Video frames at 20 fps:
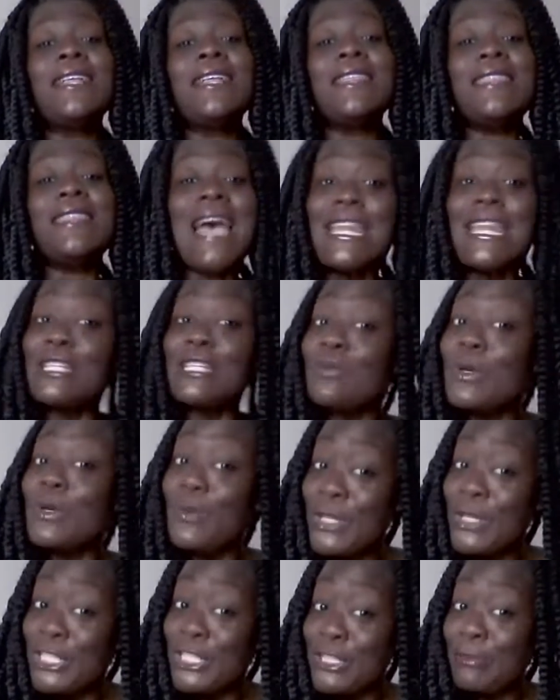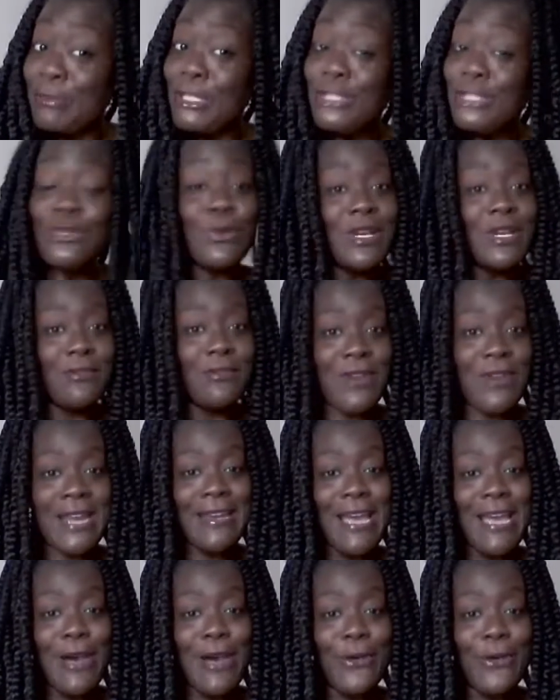that is what we should be doing right
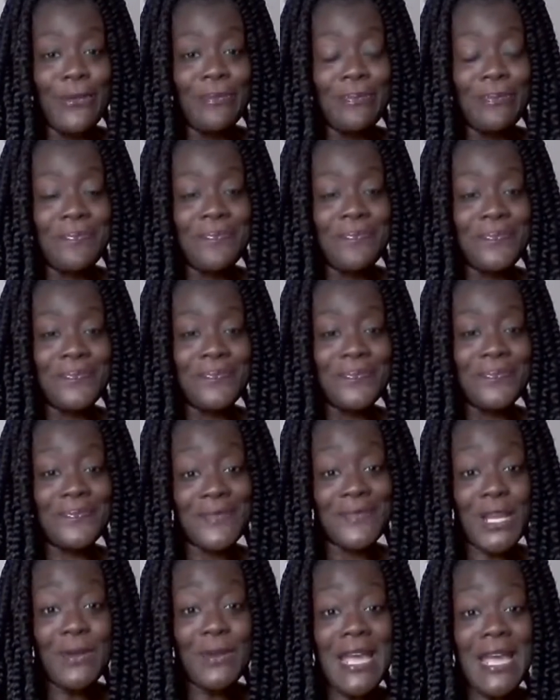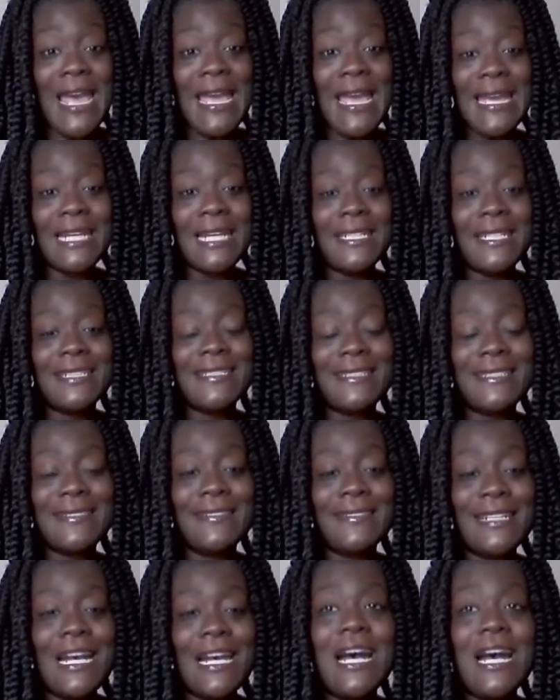now. Okay.
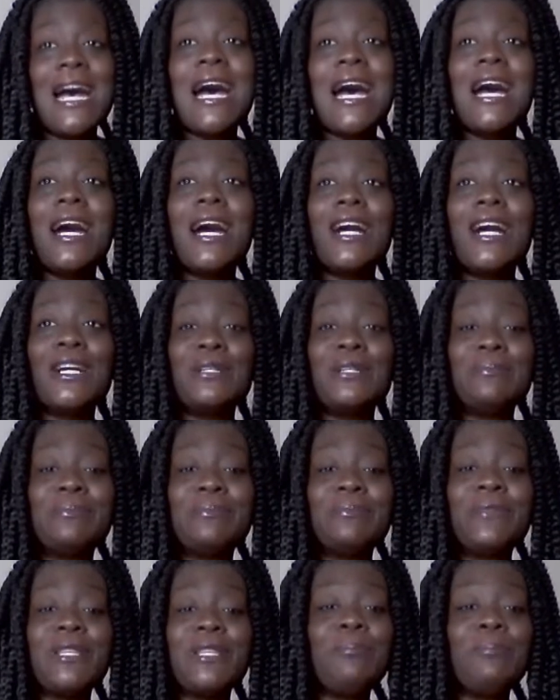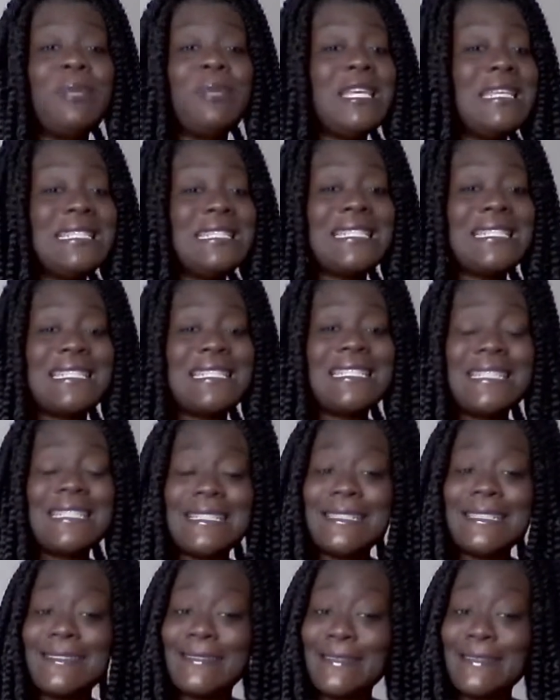The beast,
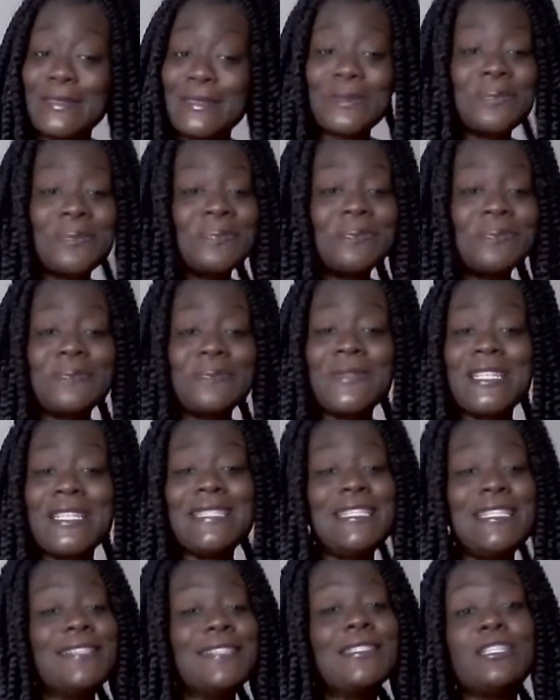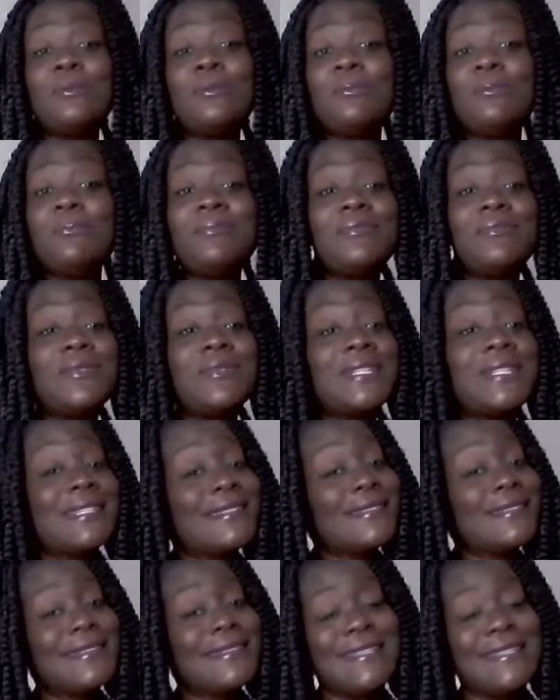the system
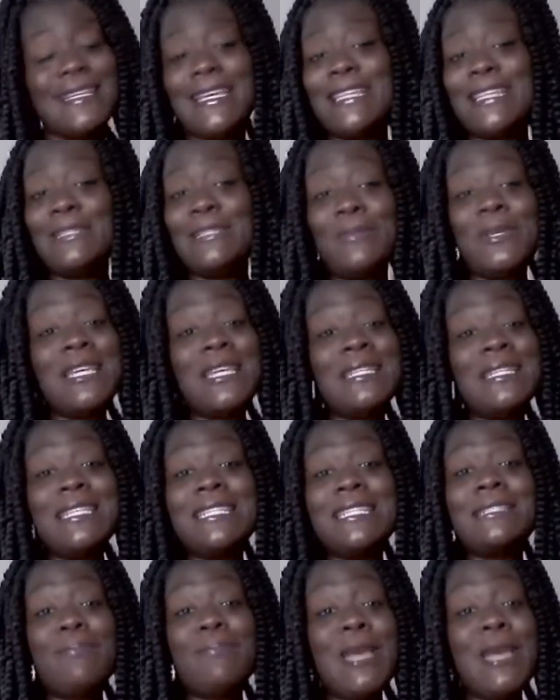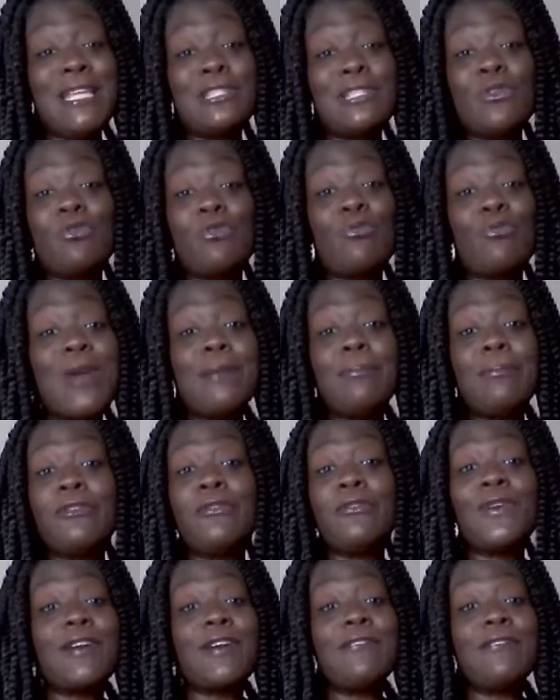is being dismantled right
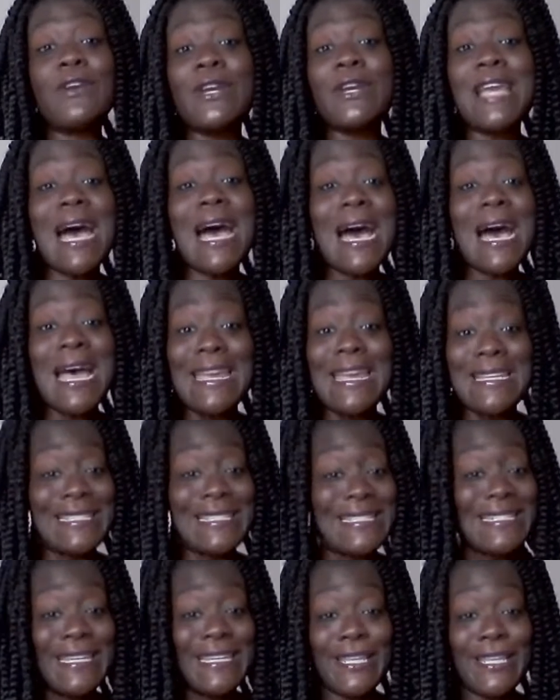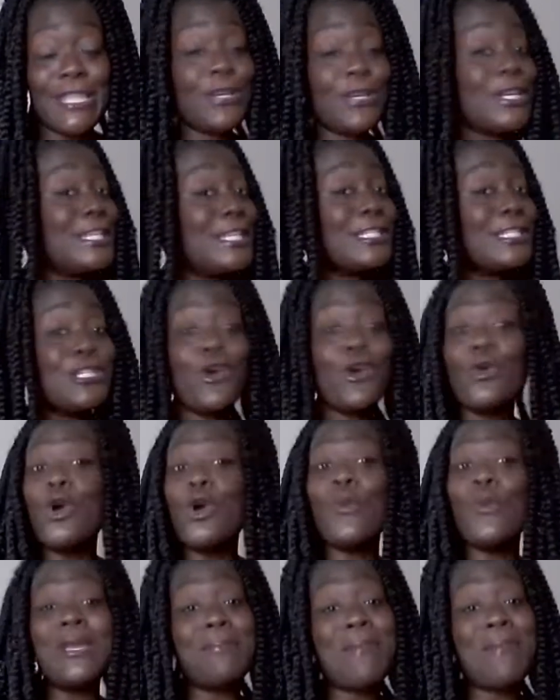before our very eyes. There is no
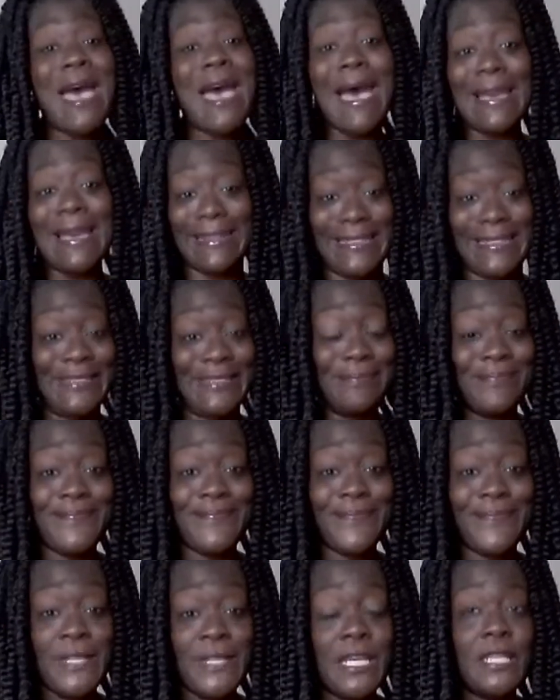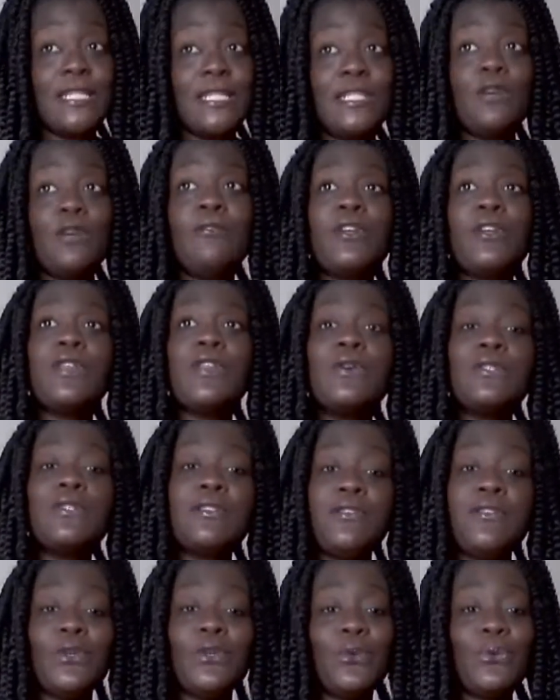going back. So for those
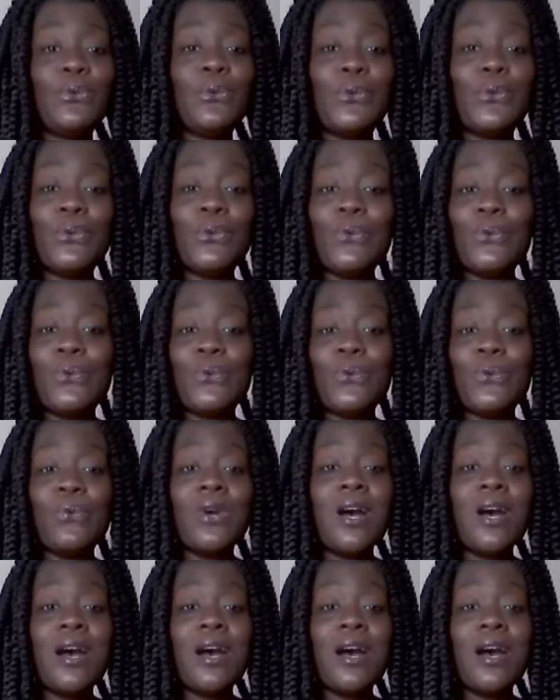of you who